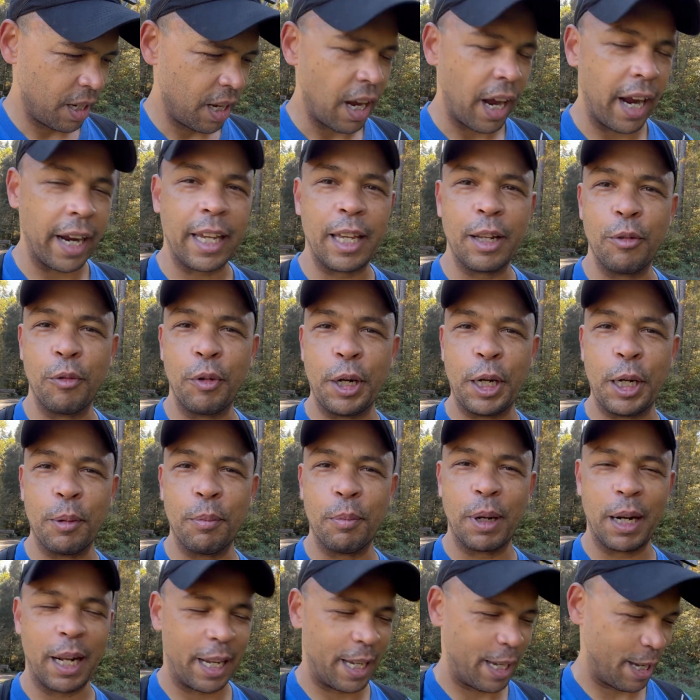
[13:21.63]
I can read it,
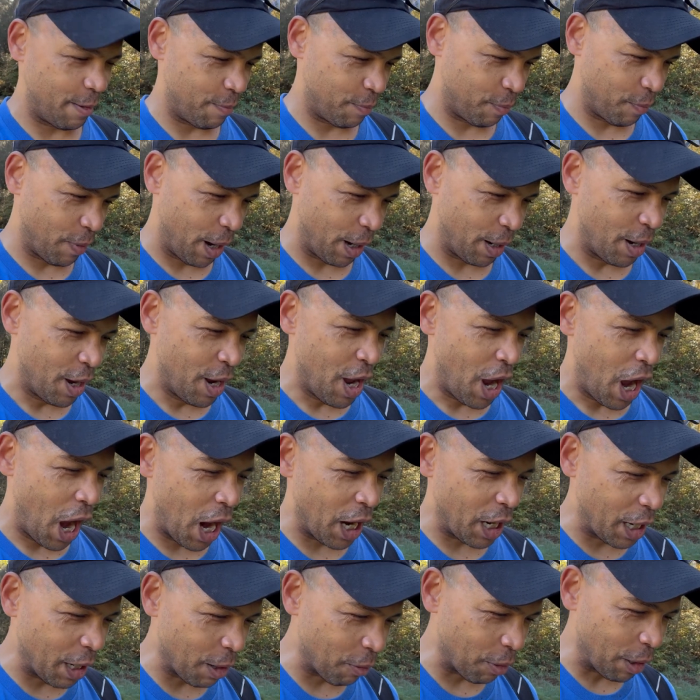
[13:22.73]
but I can't, I, I
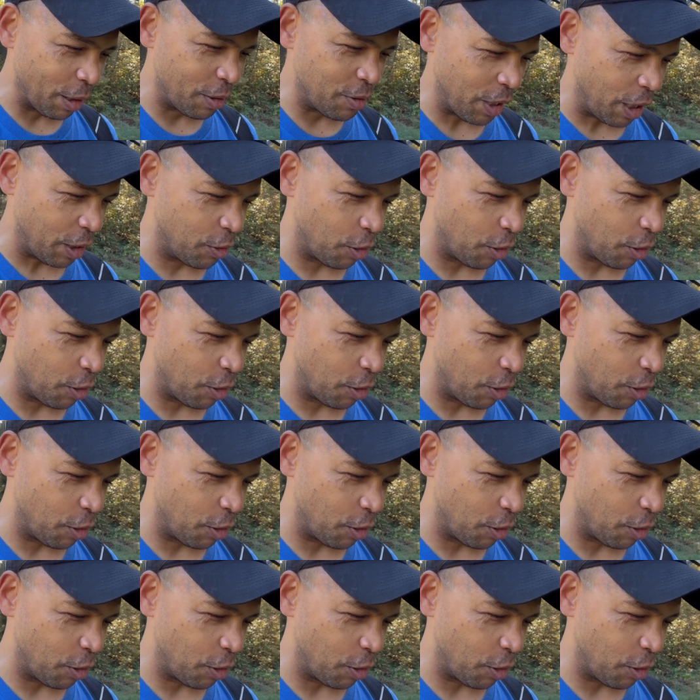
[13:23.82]
get what it's saying.